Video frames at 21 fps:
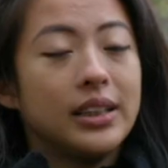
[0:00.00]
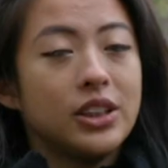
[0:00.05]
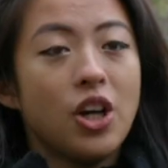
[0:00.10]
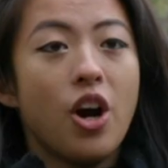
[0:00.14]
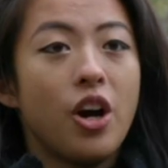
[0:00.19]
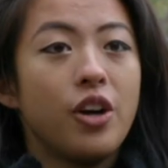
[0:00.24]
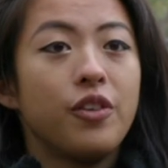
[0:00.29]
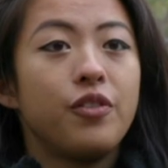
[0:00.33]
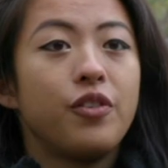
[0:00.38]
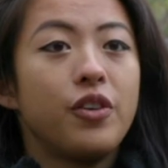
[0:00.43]
it's
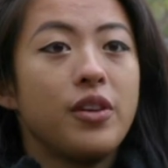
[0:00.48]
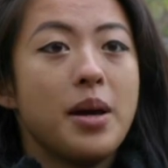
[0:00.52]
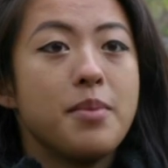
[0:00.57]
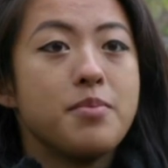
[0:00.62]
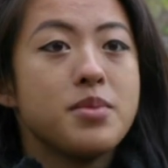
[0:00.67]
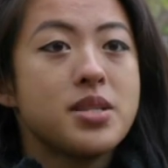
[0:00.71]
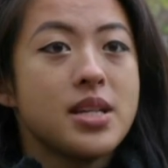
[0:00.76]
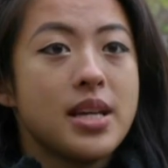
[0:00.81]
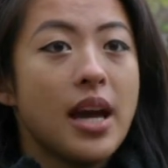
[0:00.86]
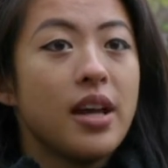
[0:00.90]
hard for
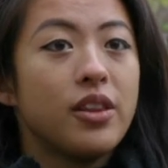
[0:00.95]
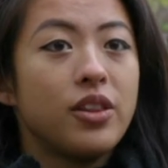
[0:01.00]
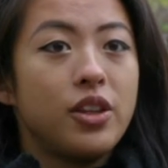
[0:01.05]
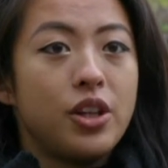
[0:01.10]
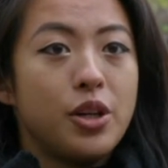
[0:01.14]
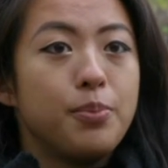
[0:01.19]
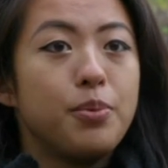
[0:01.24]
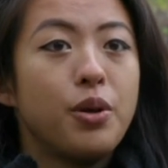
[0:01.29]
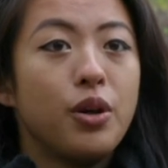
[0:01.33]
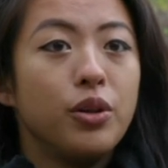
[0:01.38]
them to get
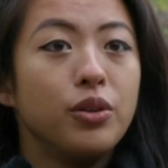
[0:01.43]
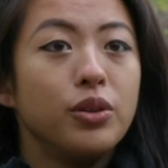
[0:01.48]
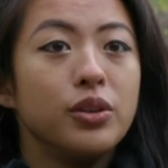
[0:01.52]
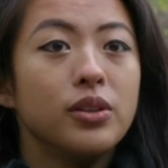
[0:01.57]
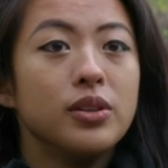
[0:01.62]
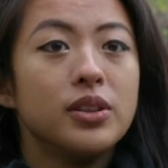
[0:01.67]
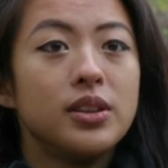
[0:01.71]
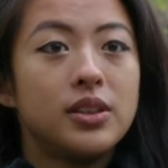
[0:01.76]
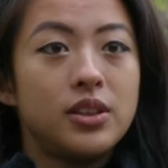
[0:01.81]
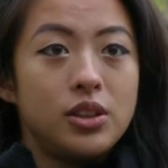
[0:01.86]
their
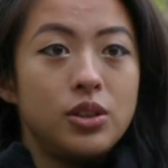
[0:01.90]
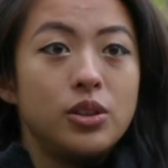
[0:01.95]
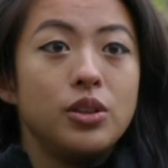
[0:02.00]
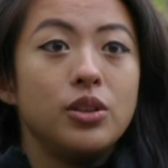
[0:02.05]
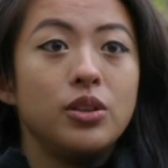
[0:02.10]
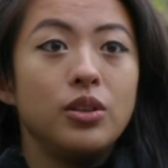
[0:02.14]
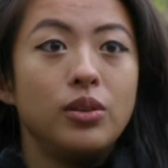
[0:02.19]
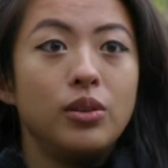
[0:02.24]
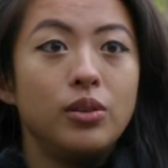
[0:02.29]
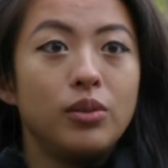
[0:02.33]
produce
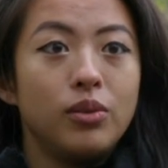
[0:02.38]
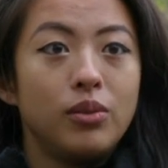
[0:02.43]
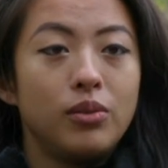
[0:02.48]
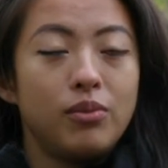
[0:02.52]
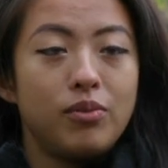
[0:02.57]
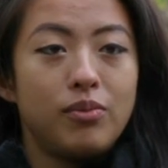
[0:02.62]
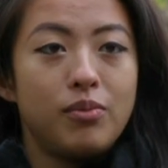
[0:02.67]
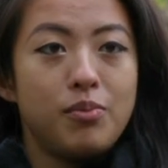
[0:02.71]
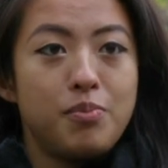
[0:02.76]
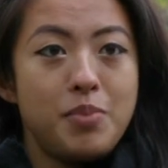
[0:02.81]
to
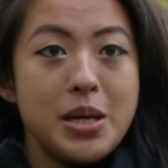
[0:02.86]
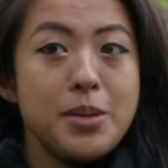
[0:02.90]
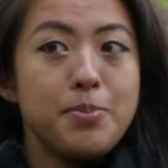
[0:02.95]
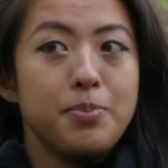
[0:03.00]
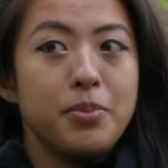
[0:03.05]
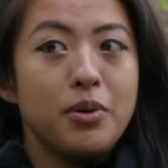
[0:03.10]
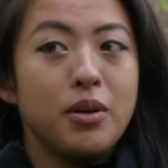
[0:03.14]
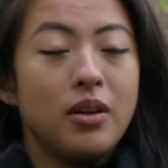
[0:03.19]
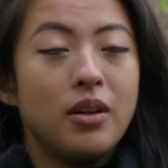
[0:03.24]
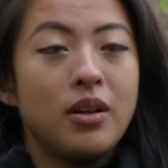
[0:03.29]

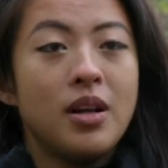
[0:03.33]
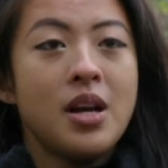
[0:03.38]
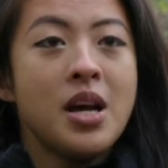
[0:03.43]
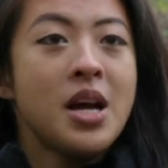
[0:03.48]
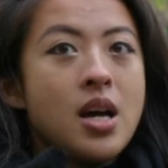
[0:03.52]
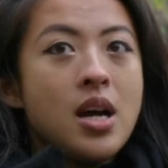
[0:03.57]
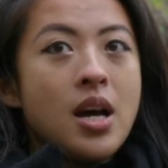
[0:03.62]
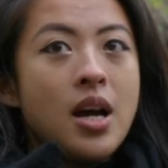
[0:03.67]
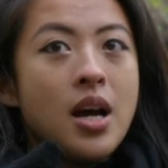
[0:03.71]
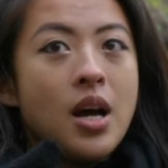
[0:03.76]
people
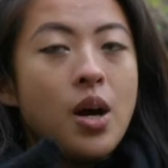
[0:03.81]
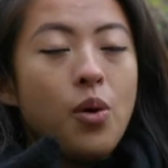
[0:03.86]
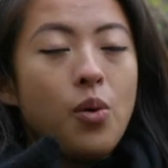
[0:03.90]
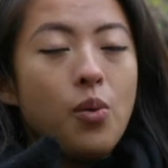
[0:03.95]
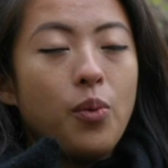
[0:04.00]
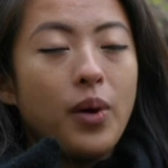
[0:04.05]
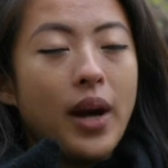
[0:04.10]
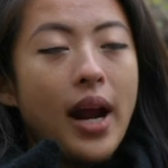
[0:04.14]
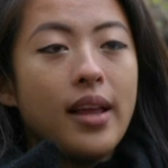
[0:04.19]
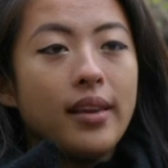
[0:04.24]

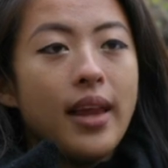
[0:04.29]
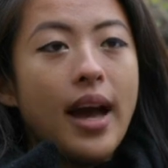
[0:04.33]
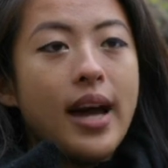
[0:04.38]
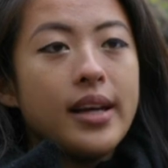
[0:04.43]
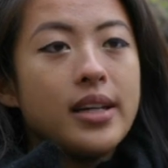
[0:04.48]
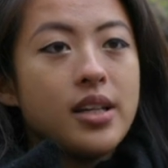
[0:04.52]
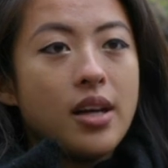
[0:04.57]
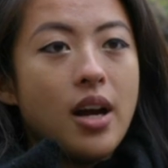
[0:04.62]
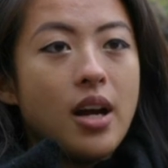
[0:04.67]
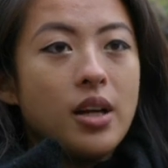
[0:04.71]
what I
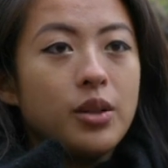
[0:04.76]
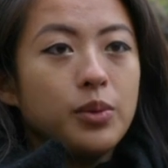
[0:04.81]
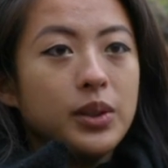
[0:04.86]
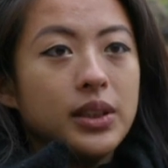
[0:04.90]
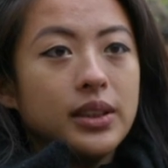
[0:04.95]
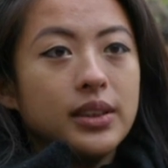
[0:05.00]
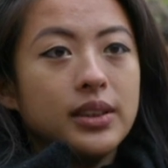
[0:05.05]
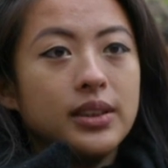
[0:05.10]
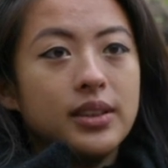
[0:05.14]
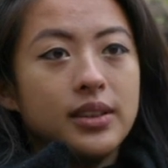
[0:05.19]
landed on
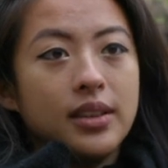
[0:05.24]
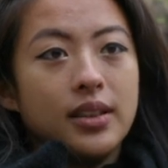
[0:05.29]
was